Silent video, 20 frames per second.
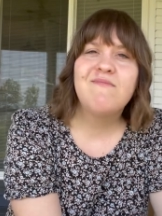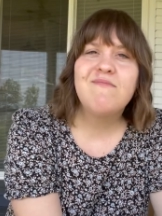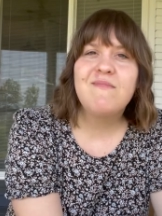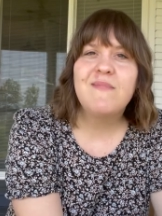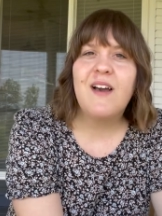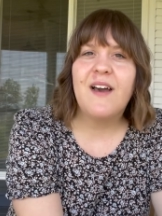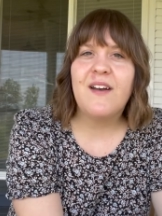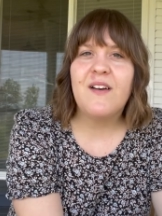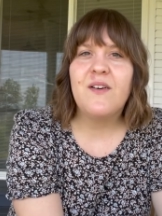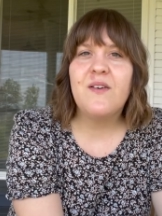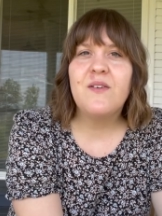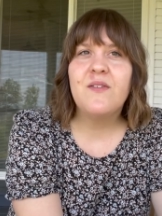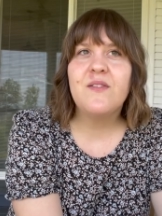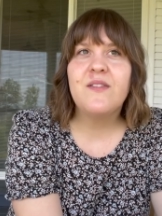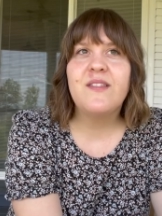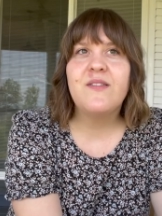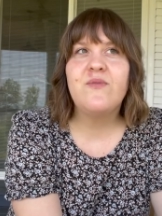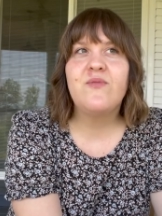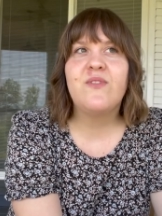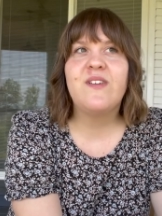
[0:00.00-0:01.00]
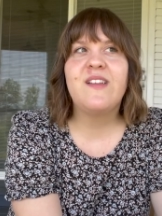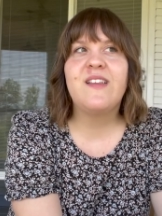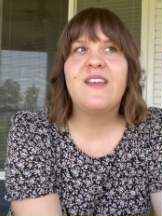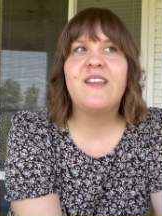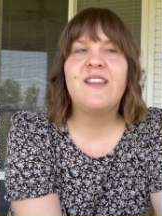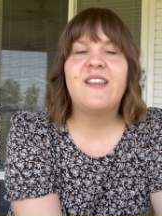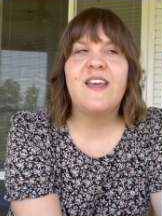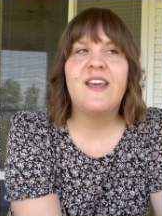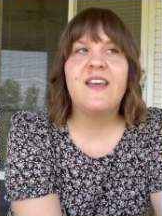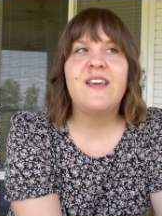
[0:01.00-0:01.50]
I don't really
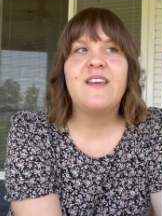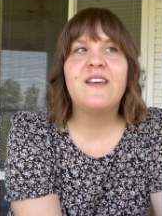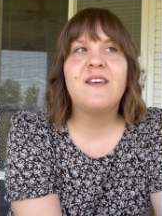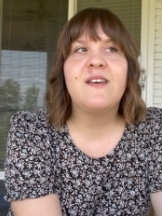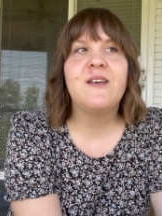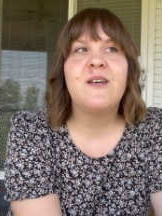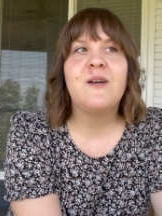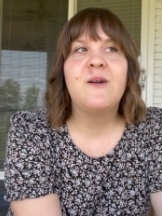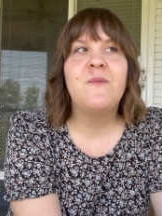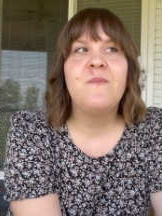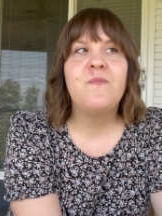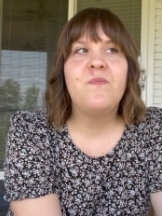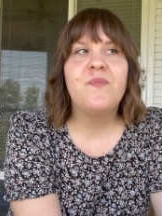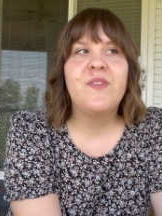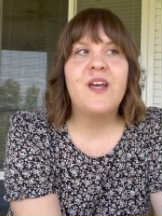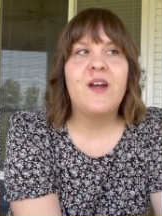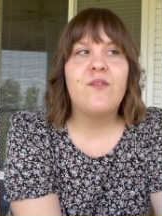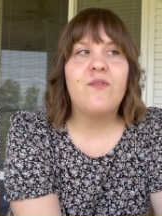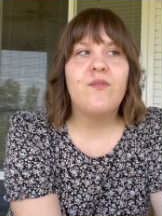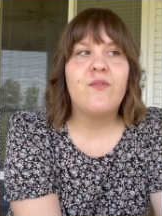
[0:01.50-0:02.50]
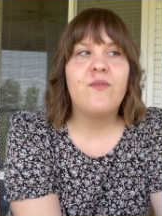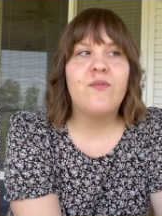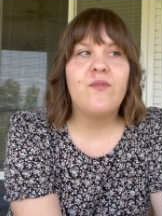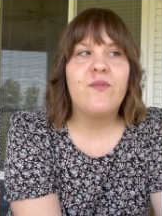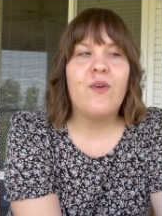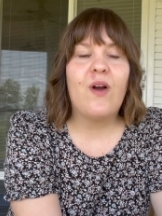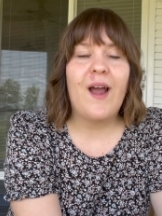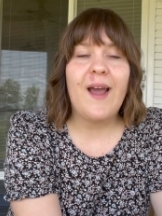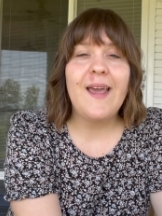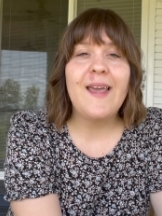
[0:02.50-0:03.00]
think that
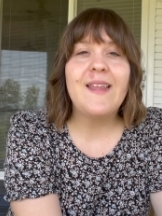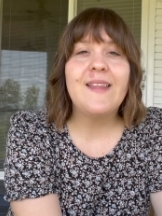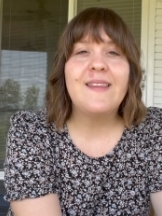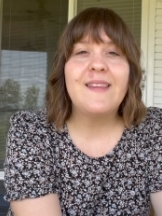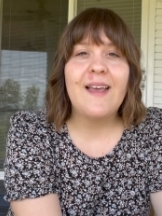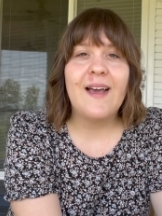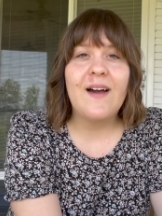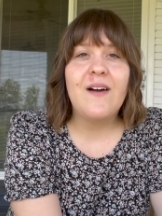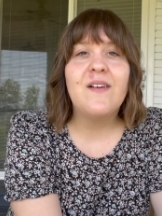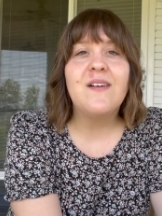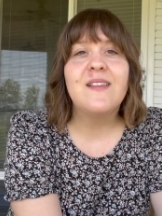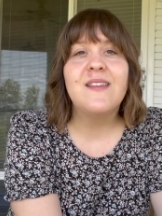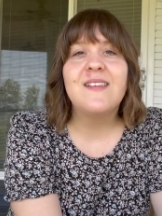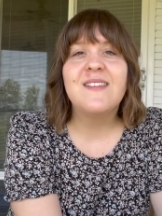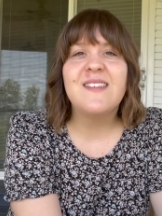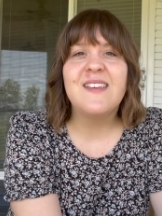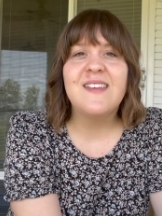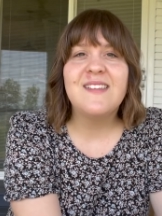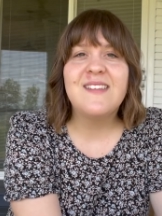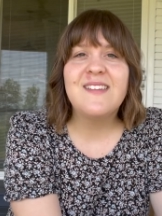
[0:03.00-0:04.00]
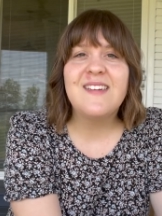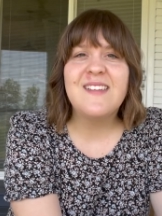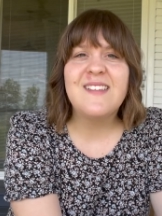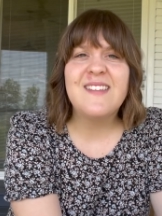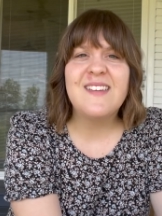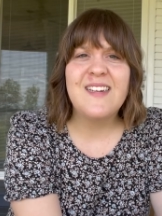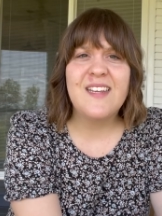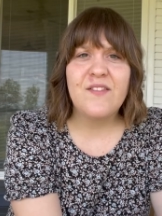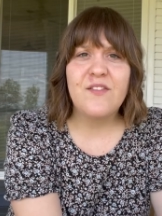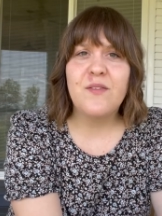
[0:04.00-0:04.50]
right now in this instance,
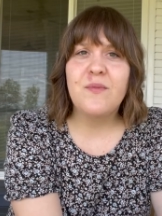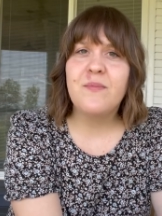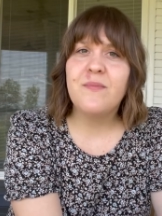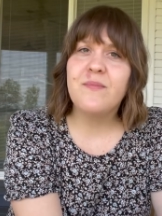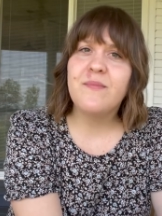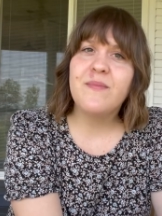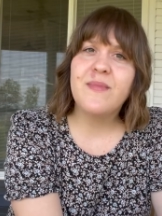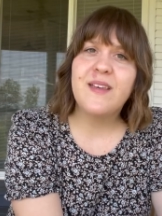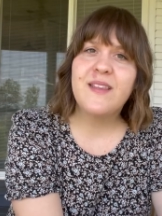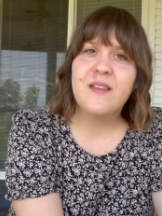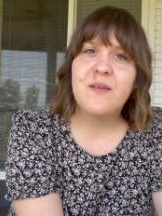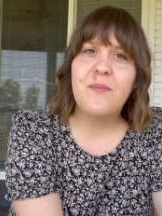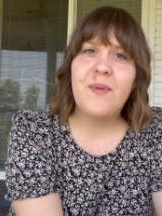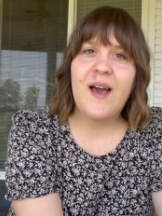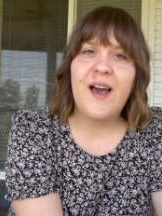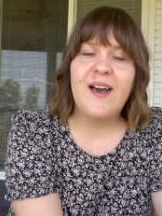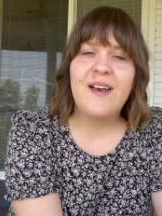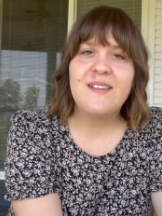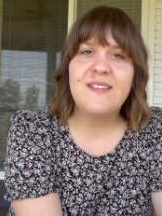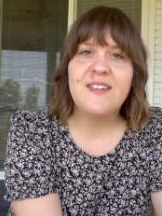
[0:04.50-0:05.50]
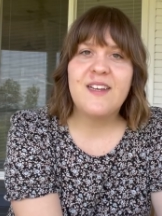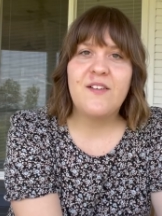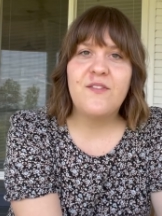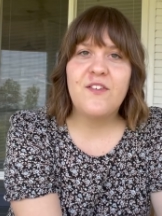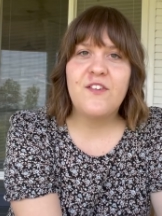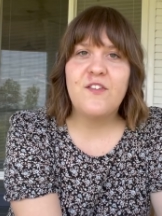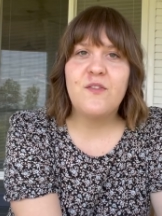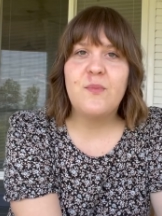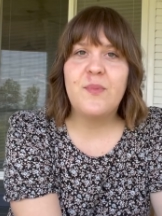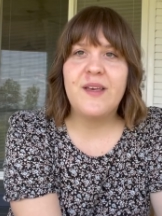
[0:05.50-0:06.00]
and even in the past, I
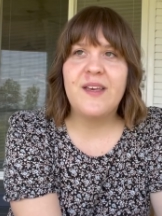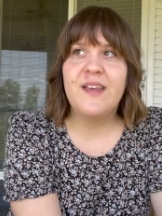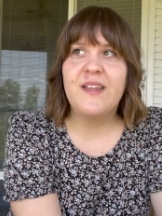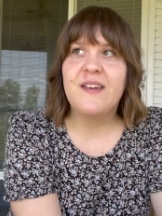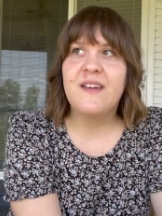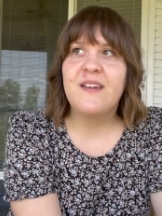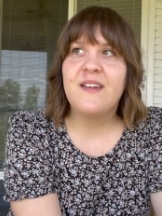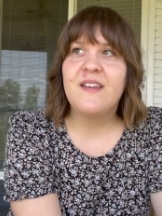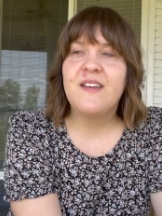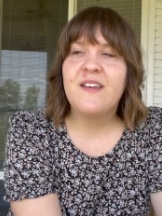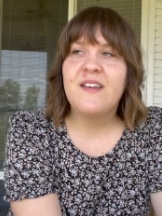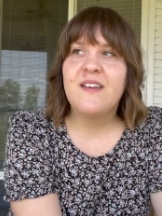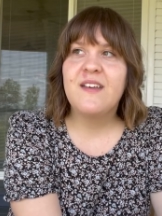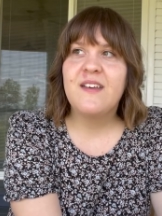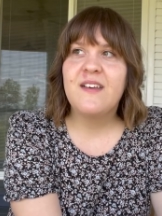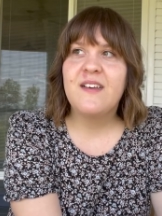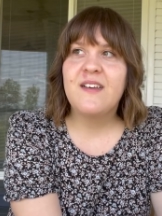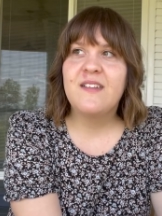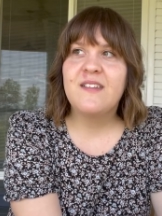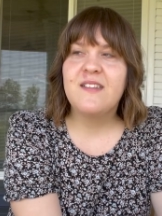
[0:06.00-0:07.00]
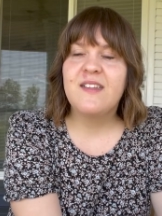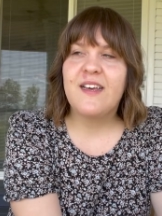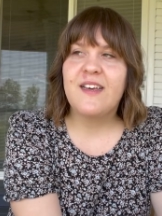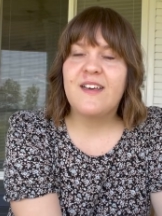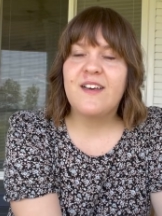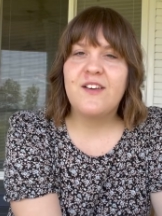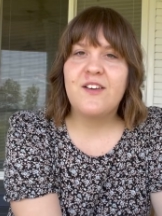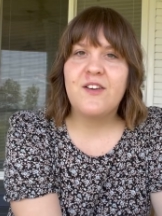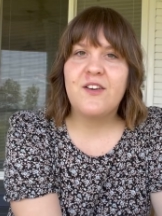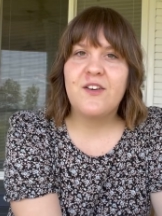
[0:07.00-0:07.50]
would have been
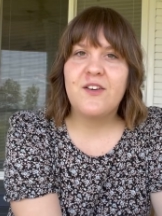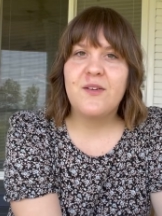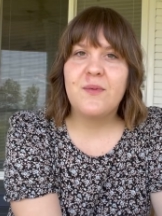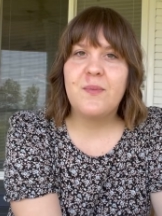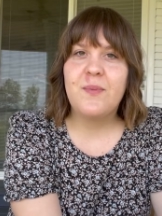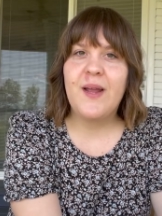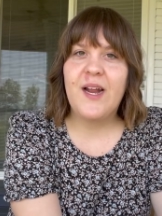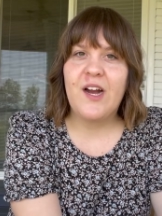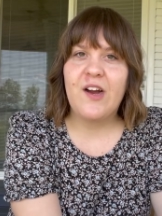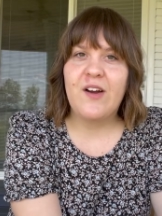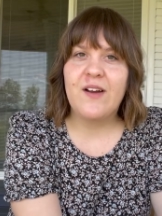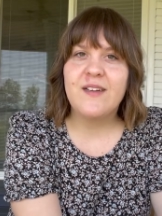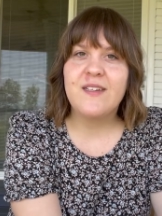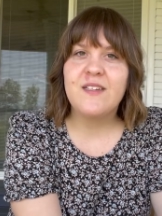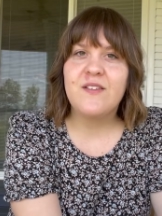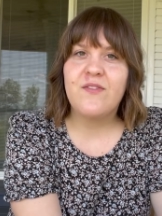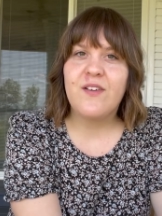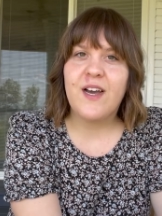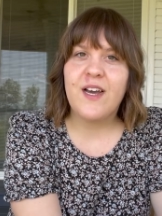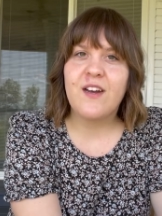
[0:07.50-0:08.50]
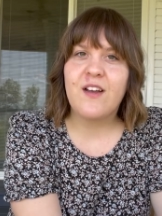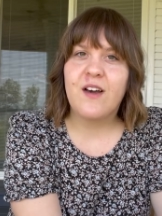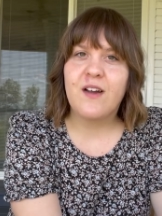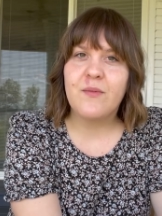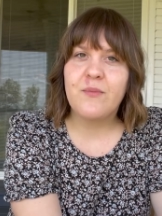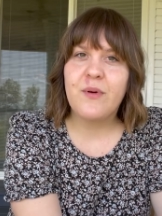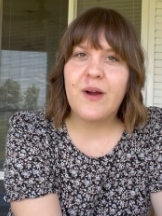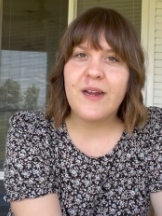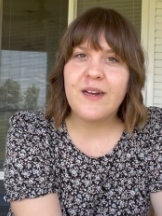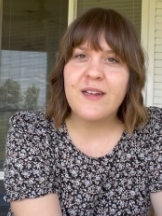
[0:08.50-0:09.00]
like a good parent if I had
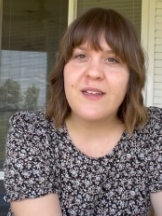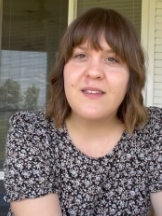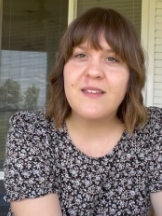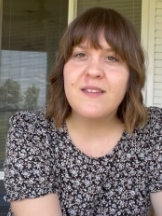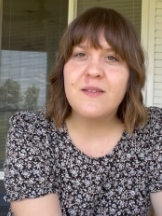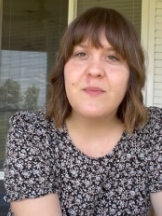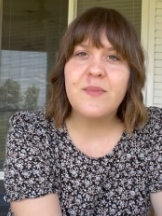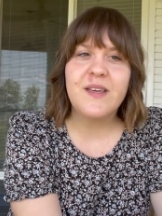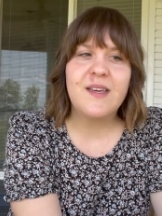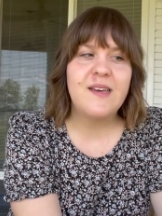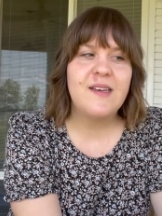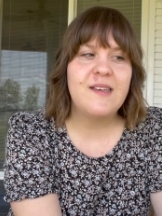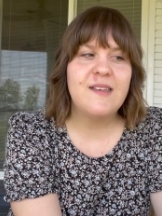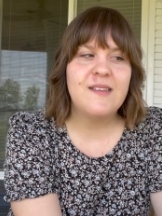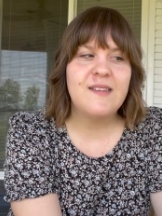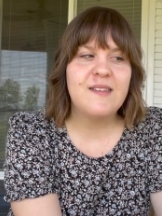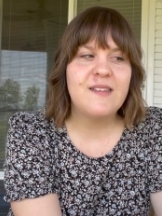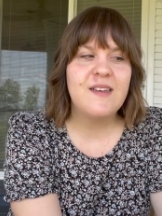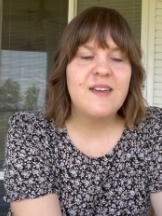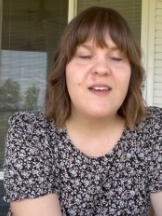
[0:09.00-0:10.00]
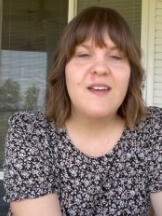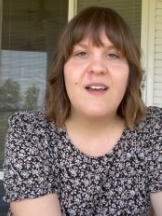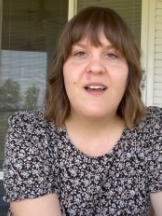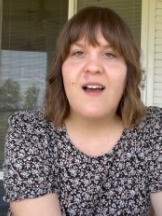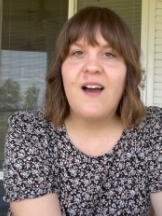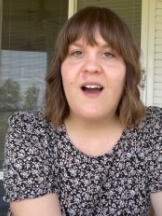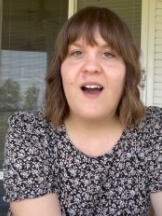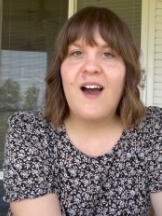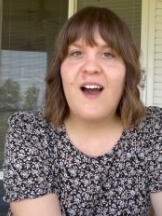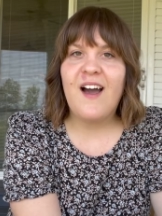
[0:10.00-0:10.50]
gotten pregnant, because
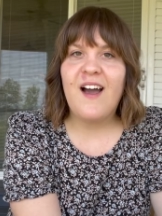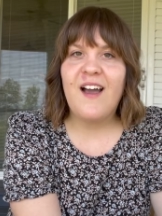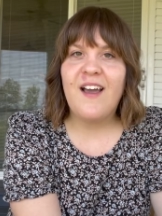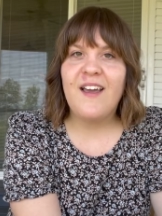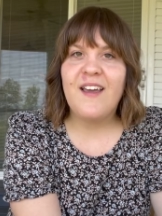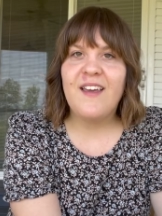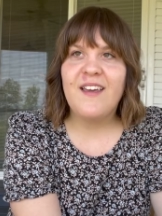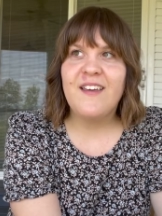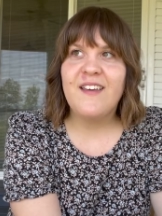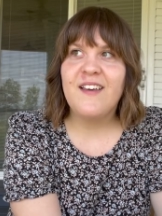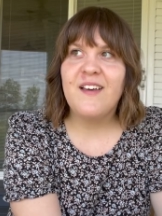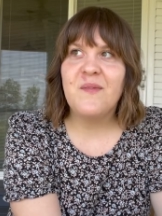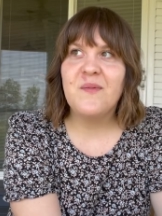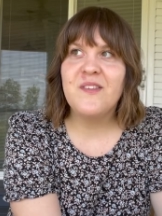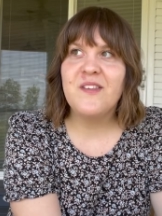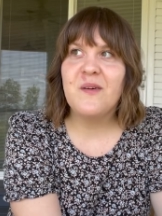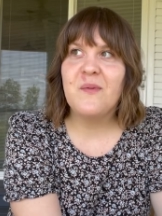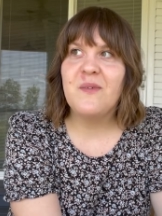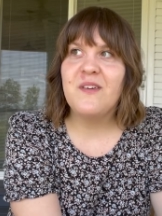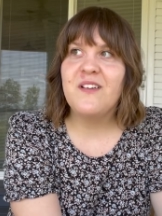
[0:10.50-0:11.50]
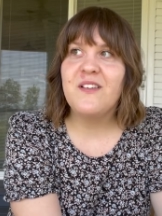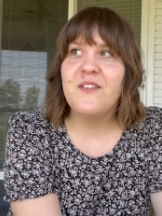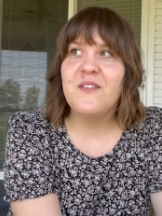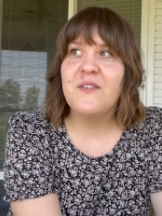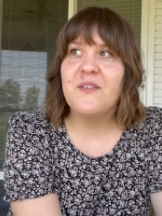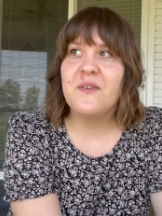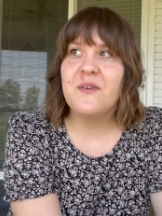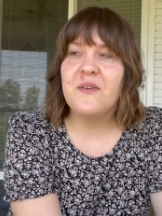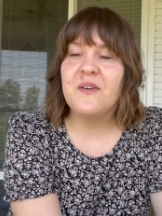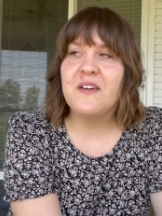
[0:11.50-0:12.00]
I am someone
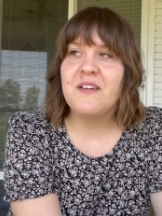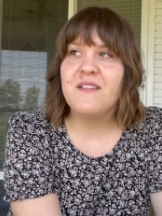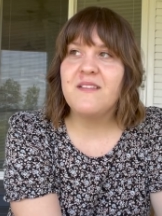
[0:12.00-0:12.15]
who,